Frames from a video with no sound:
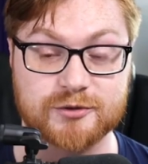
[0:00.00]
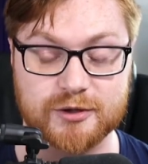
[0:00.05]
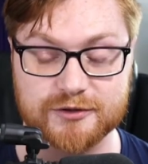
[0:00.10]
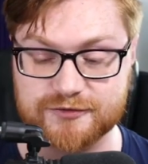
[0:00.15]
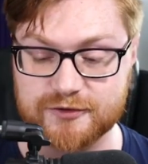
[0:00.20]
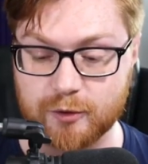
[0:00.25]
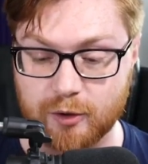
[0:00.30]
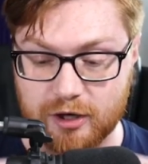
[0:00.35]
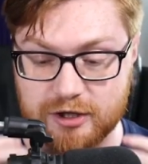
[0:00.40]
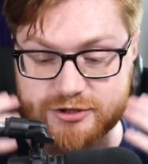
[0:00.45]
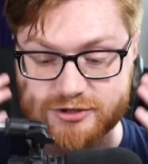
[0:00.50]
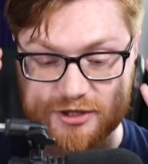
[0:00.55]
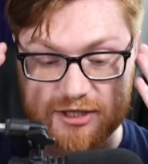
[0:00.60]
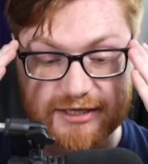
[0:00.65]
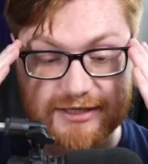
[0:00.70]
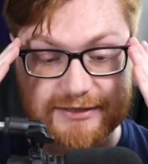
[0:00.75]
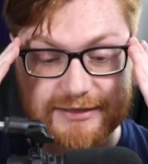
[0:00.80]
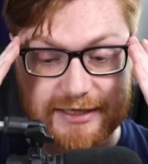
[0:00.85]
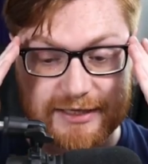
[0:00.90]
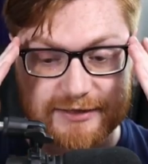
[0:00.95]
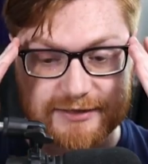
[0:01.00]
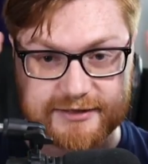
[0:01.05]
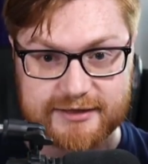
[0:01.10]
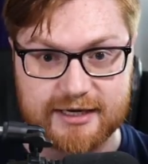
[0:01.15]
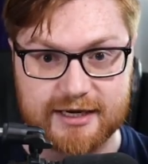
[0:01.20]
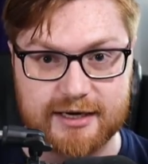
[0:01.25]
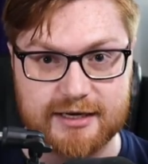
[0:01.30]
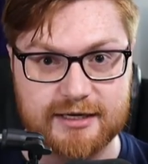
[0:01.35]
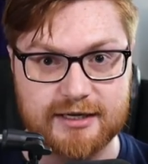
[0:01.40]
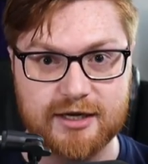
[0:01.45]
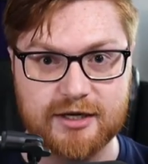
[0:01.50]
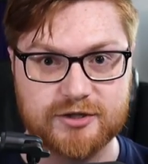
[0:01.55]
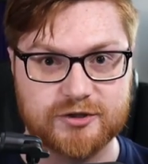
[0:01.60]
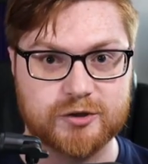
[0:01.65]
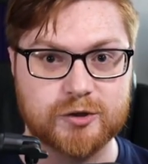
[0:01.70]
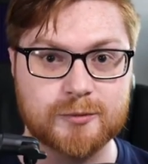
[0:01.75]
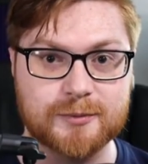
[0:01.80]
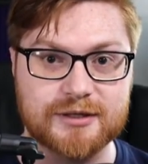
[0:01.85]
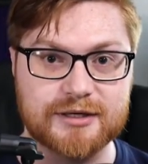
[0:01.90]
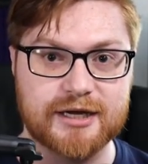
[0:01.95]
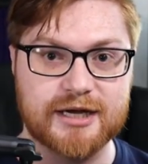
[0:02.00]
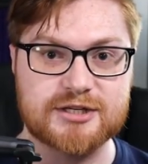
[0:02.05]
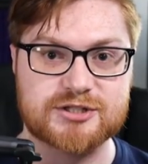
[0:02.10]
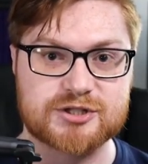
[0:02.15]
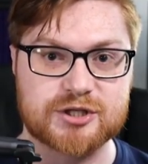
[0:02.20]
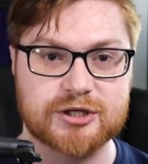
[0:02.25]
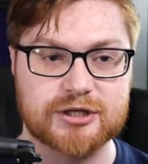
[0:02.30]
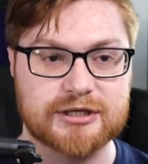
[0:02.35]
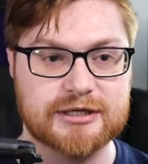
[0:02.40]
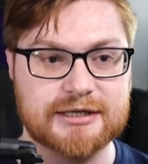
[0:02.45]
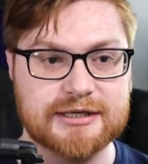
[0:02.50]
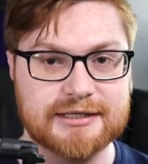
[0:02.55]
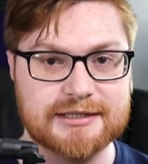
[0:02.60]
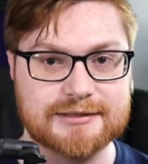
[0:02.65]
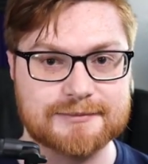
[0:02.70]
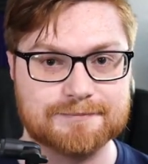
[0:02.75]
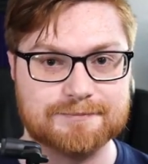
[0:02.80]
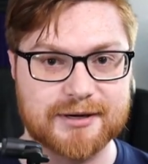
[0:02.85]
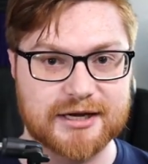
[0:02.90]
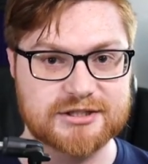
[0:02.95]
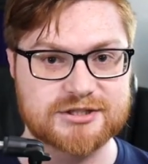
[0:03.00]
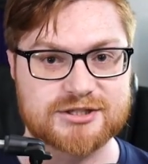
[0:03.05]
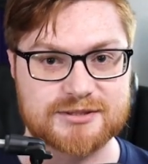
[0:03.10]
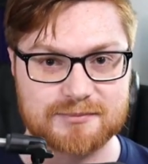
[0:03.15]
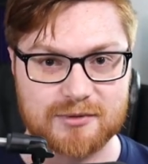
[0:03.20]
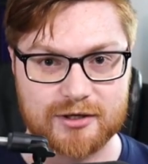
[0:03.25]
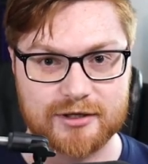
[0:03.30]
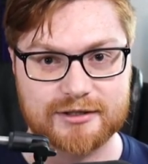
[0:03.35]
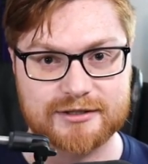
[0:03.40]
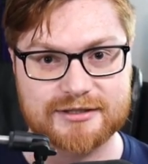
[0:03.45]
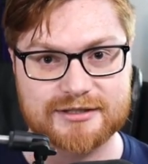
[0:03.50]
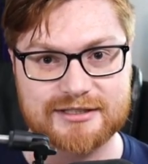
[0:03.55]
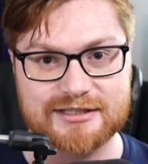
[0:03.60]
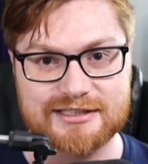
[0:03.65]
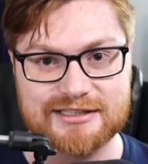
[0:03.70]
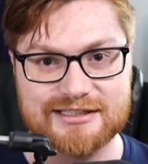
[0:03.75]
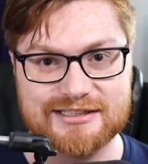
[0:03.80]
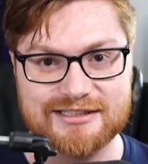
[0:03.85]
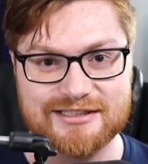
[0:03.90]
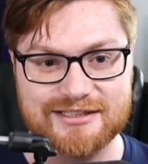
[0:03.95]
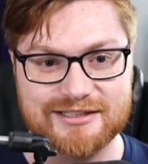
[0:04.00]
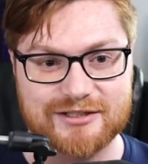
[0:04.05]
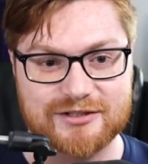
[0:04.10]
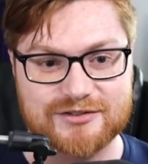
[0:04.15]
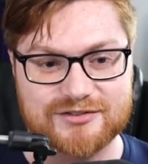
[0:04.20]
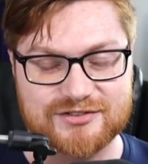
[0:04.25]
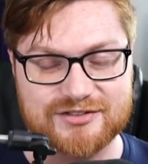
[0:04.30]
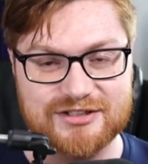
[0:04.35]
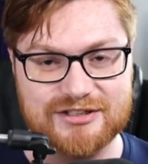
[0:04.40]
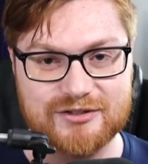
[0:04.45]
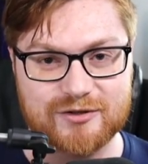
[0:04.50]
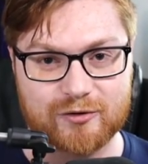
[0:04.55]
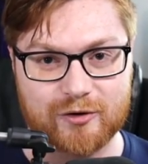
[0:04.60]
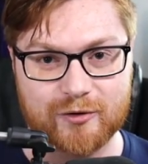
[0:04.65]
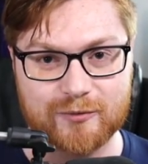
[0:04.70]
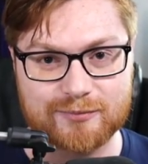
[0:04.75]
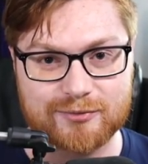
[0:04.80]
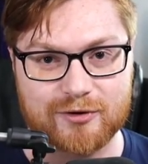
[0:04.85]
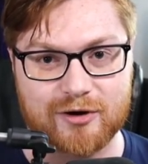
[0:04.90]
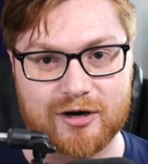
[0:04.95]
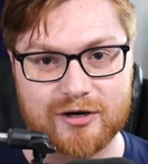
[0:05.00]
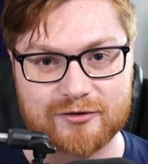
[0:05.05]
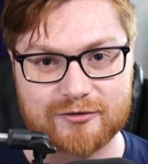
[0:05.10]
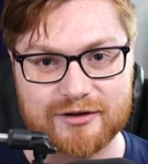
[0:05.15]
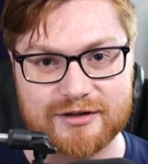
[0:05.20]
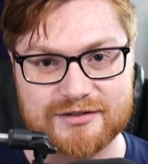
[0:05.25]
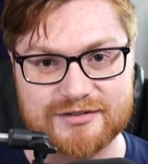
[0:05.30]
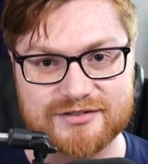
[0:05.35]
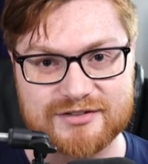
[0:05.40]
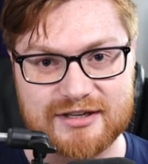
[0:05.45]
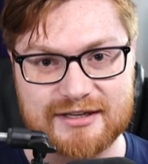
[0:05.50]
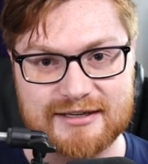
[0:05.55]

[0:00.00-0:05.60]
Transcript: If you are trying to get that human nature benchmark or see your own progress,